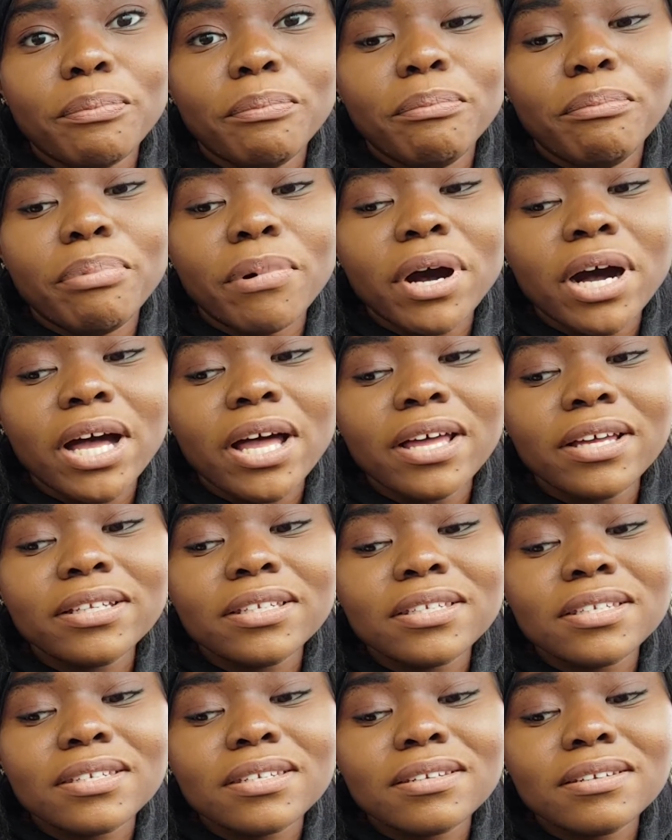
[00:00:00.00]

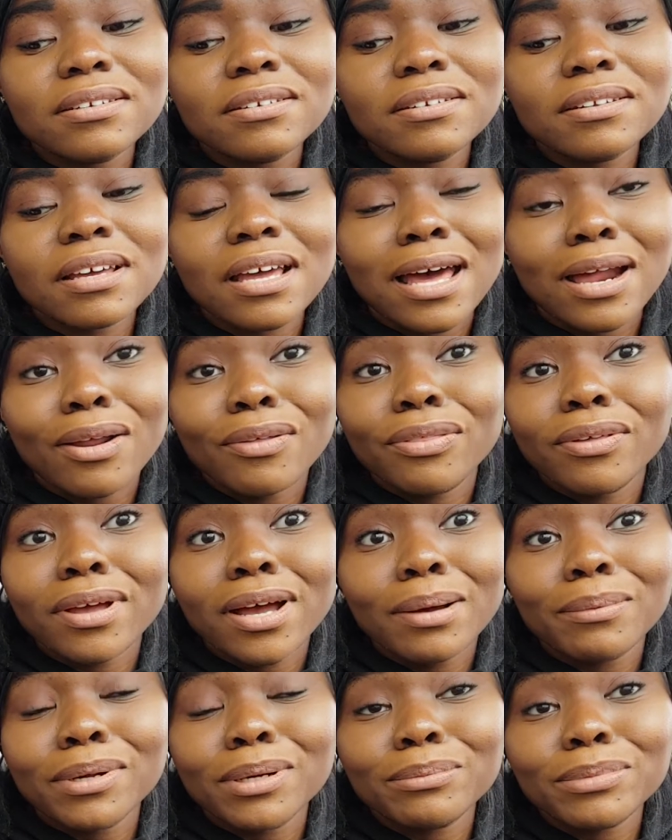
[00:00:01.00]
But I don't think
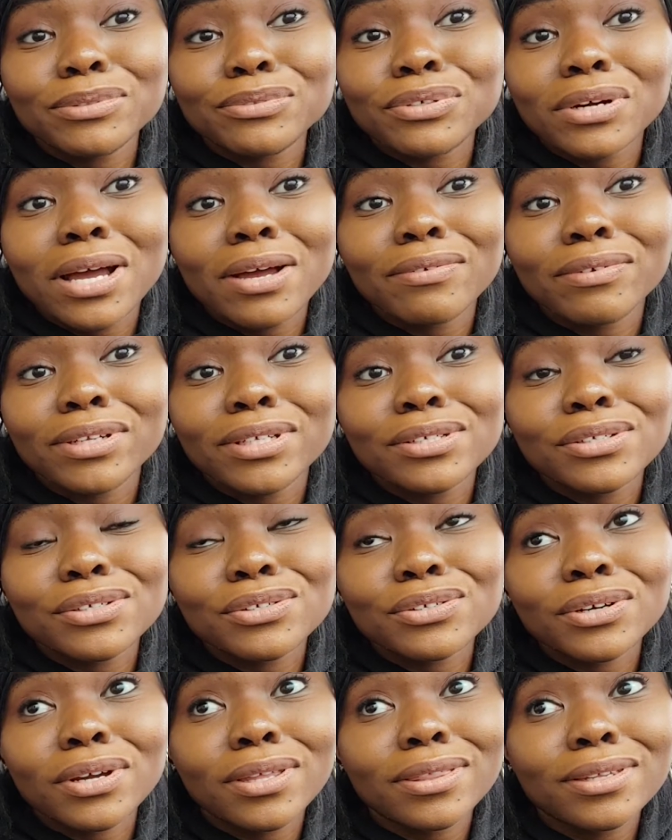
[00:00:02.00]
I want to be traveling
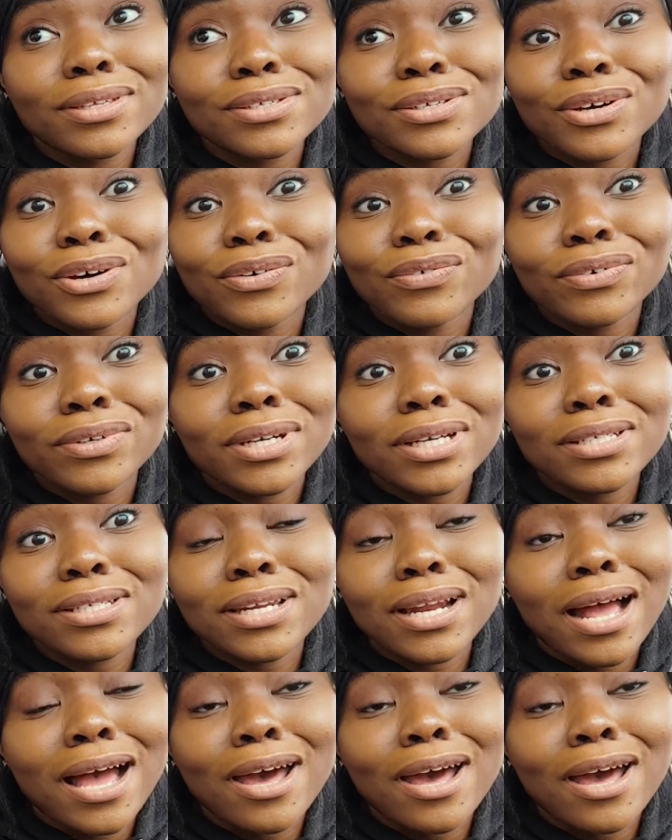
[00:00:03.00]
during this COVID-19.